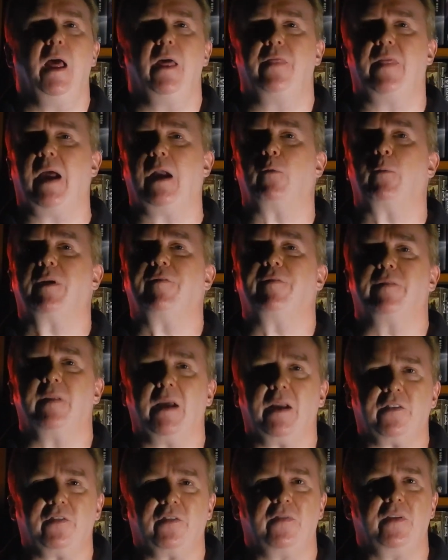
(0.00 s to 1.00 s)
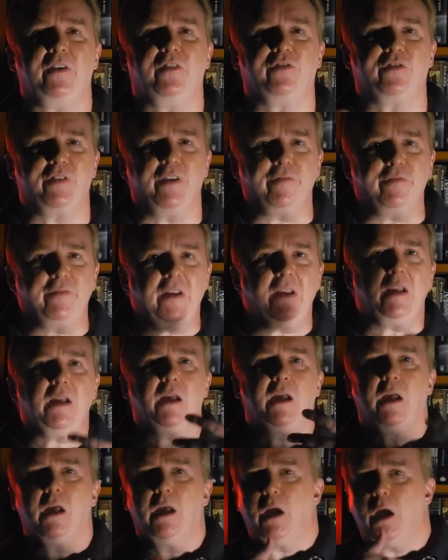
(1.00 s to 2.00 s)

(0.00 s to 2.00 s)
that reflects the shifting